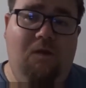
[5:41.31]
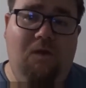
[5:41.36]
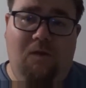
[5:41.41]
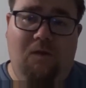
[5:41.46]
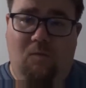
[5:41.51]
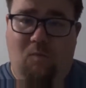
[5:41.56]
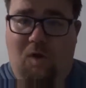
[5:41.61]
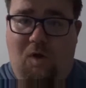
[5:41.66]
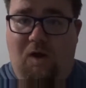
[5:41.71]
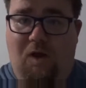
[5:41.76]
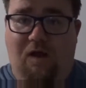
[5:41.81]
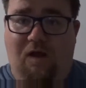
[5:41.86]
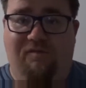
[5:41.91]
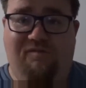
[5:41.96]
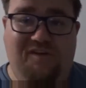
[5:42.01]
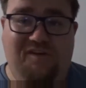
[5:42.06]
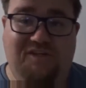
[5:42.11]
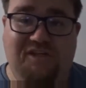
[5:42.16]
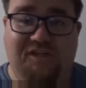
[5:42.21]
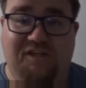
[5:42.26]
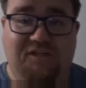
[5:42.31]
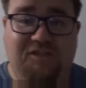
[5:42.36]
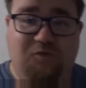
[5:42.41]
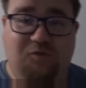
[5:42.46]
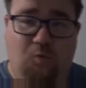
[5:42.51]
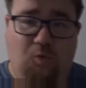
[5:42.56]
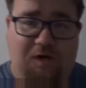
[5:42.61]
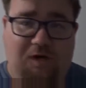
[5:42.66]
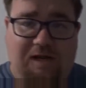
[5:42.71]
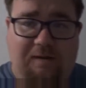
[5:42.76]
lure fishing. You
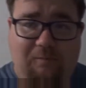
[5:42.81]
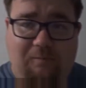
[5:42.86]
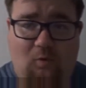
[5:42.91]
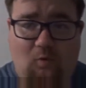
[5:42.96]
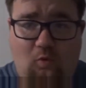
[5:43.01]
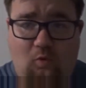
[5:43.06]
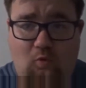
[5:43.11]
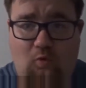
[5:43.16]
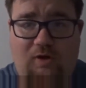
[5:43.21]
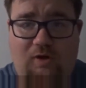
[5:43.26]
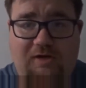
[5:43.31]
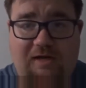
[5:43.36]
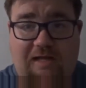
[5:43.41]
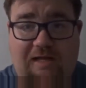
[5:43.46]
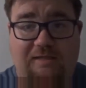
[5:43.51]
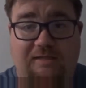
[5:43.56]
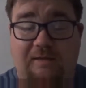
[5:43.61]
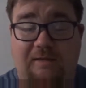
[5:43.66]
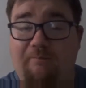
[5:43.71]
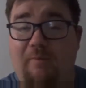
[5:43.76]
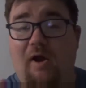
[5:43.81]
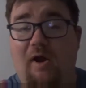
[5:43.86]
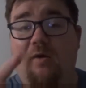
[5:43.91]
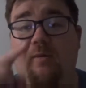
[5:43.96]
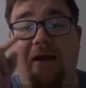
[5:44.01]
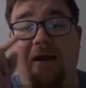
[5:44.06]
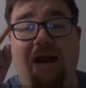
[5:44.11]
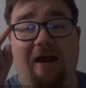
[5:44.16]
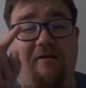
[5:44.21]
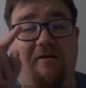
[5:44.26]
want to keep it all condensed. And by the
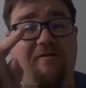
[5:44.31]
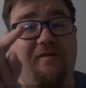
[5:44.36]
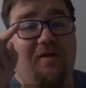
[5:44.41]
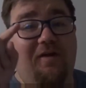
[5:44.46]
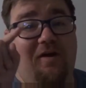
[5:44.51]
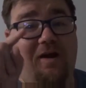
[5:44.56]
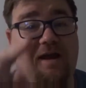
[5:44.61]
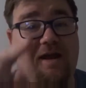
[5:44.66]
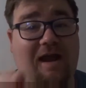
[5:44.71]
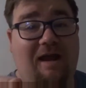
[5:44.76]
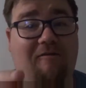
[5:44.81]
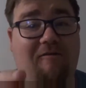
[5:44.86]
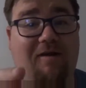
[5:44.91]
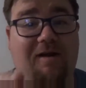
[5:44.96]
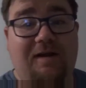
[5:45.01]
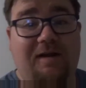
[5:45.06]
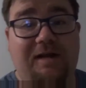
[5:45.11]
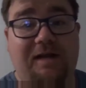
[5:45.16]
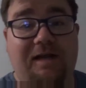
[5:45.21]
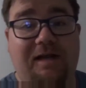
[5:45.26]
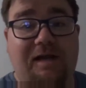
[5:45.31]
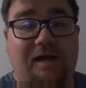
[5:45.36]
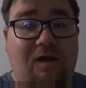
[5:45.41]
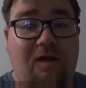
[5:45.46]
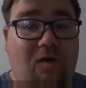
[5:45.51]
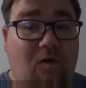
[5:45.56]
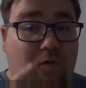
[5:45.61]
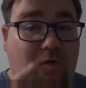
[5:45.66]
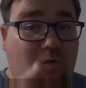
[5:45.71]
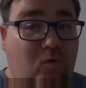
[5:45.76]
way, everything I carry
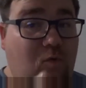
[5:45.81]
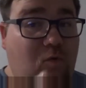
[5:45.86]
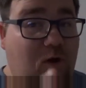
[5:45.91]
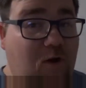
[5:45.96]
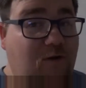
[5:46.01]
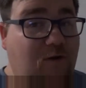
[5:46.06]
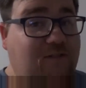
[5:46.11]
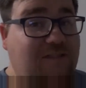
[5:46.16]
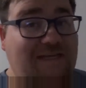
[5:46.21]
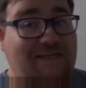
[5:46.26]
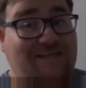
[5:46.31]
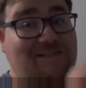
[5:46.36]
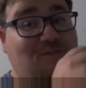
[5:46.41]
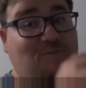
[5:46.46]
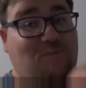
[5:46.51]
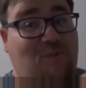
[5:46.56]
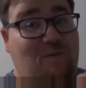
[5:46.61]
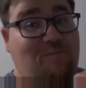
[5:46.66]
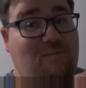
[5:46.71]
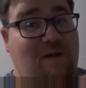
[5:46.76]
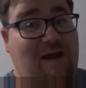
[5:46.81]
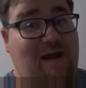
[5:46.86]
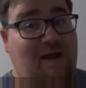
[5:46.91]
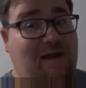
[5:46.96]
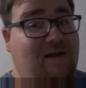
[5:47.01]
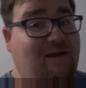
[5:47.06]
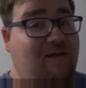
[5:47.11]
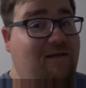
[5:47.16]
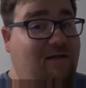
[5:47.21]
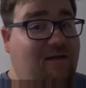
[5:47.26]
all goes into my
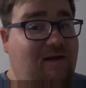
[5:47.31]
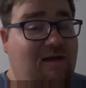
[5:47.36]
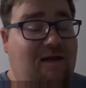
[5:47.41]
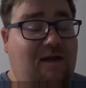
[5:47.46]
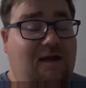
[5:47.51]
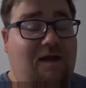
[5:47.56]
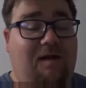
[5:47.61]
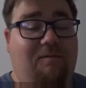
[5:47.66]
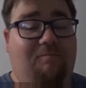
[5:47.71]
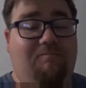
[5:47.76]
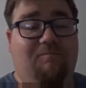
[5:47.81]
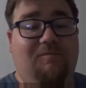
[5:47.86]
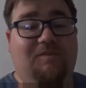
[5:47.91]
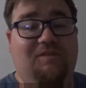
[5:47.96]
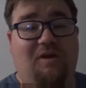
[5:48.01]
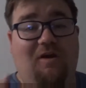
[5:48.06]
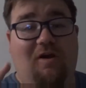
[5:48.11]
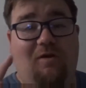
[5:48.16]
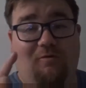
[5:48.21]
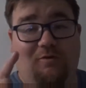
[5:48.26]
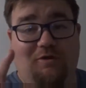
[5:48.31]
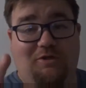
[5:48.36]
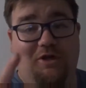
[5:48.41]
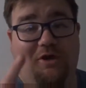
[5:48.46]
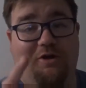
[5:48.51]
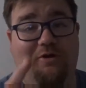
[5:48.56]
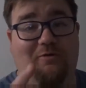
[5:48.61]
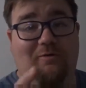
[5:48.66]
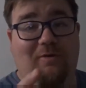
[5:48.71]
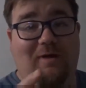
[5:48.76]
bag. So I will show
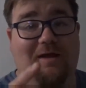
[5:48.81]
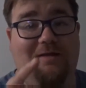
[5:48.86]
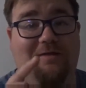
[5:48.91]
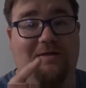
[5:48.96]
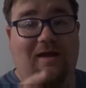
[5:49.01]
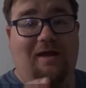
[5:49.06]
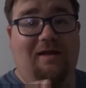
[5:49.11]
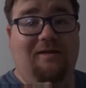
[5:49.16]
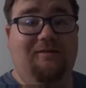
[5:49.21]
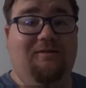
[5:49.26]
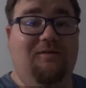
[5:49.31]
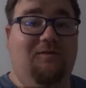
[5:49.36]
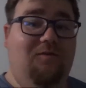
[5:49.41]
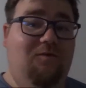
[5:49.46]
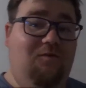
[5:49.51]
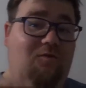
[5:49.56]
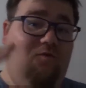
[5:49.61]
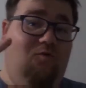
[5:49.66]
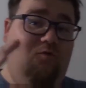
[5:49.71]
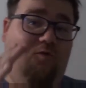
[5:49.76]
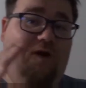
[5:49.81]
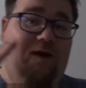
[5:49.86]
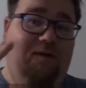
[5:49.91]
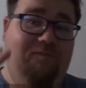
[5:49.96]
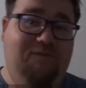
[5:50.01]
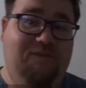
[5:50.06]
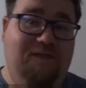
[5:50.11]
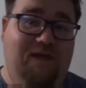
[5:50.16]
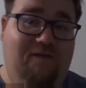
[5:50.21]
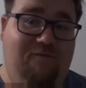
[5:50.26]
you at the end, all clipped
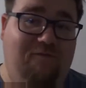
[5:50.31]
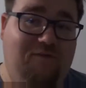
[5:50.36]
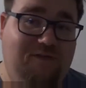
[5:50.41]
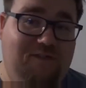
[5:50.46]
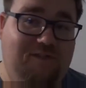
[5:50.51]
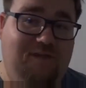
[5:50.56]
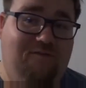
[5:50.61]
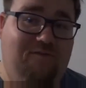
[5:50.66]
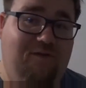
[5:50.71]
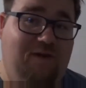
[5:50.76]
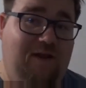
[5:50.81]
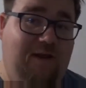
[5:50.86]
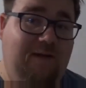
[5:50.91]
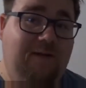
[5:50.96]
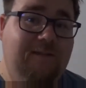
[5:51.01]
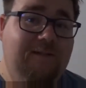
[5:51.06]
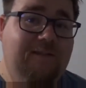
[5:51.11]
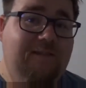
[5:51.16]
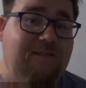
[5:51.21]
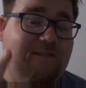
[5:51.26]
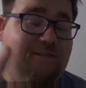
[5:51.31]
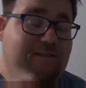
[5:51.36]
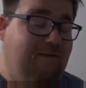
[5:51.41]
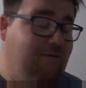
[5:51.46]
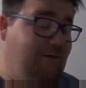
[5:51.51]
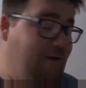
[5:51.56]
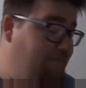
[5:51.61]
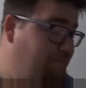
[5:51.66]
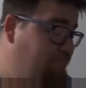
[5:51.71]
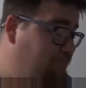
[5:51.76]
together and stuff like that.
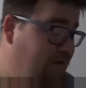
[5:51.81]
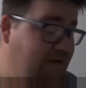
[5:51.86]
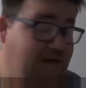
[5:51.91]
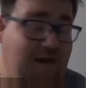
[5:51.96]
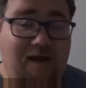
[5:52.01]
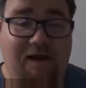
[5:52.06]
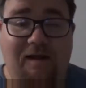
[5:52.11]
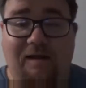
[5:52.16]
So, but yeah,